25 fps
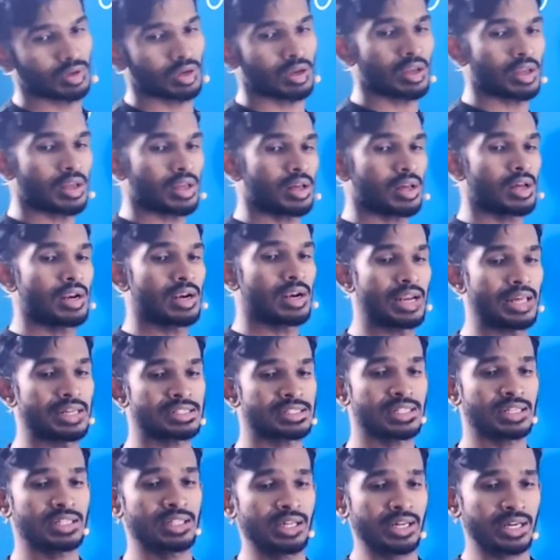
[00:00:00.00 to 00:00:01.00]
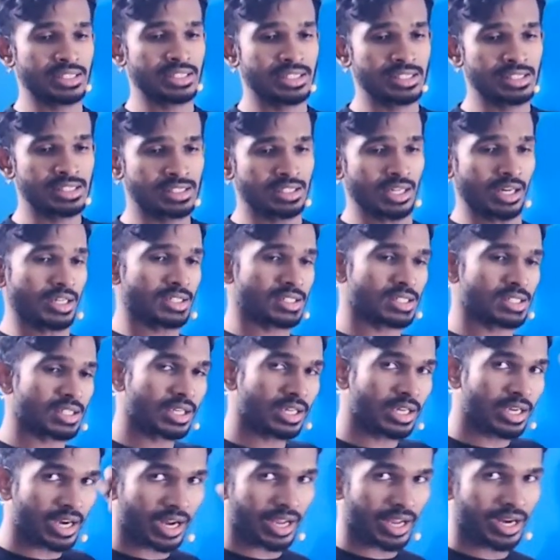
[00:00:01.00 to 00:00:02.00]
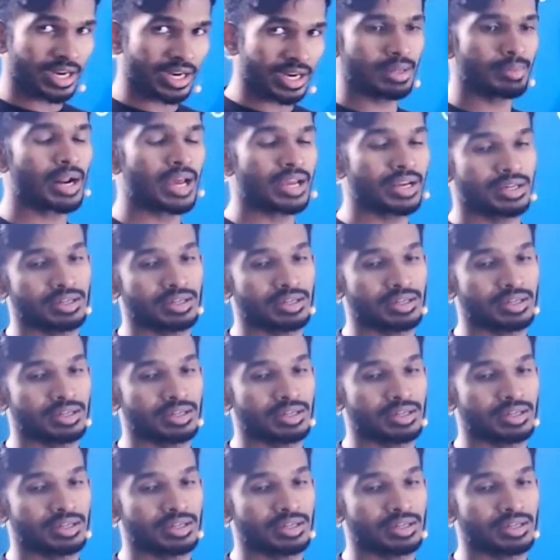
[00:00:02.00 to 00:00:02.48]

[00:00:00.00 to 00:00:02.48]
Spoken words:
Lesser the resistance, greater the brightness.